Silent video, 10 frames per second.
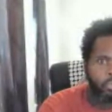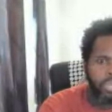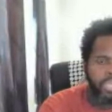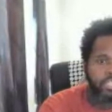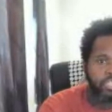
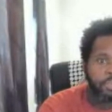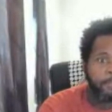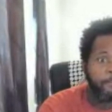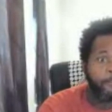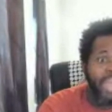which
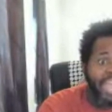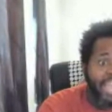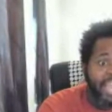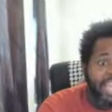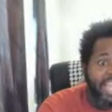
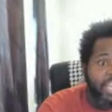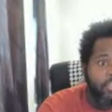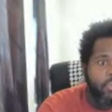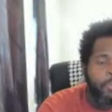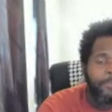may
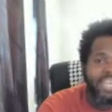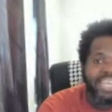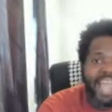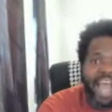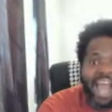either
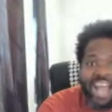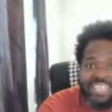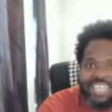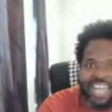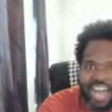be
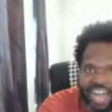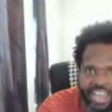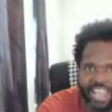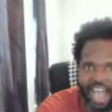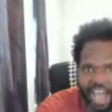as
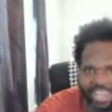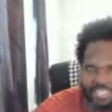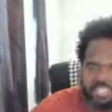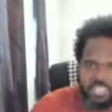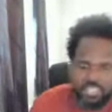high
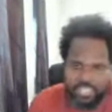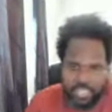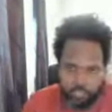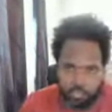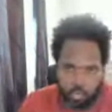as the
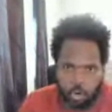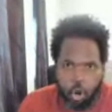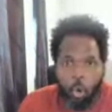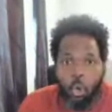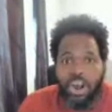state of
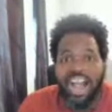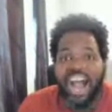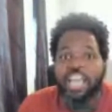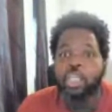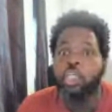Florida or
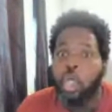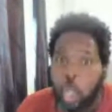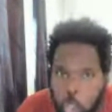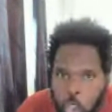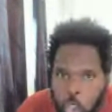
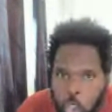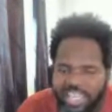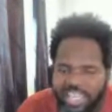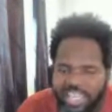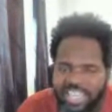higher
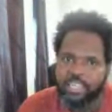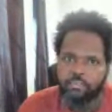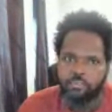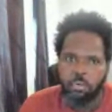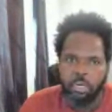than the state of
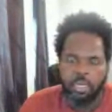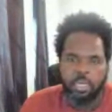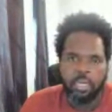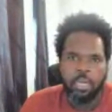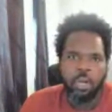Florida,
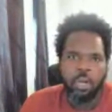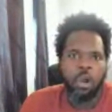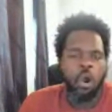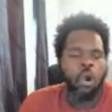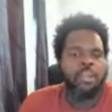
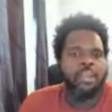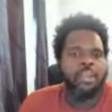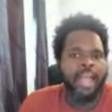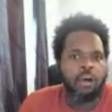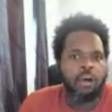are
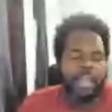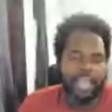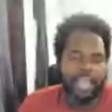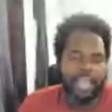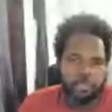now
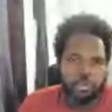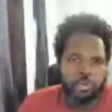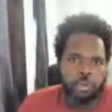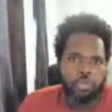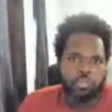able
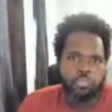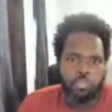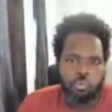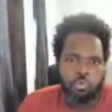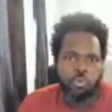
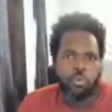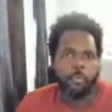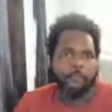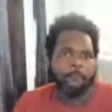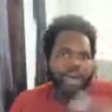to
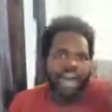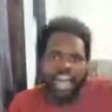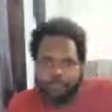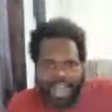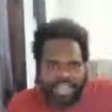
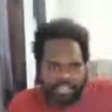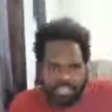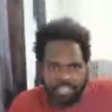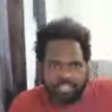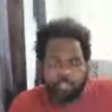bypass
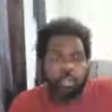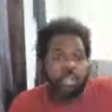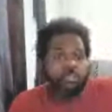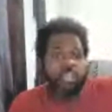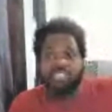these. So
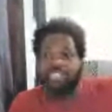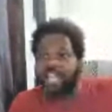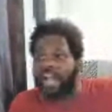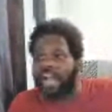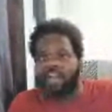if let's say
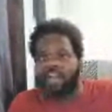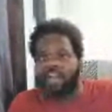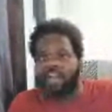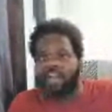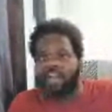I have a
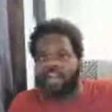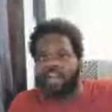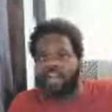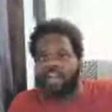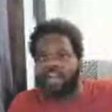company
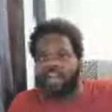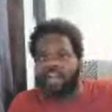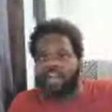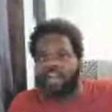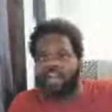
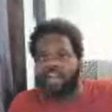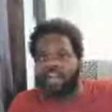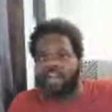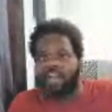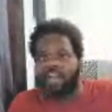and I
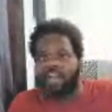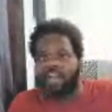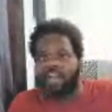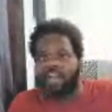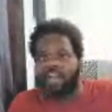live in
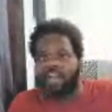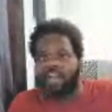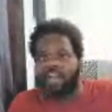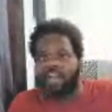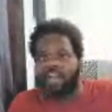Brandon, Florida,
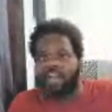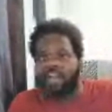right?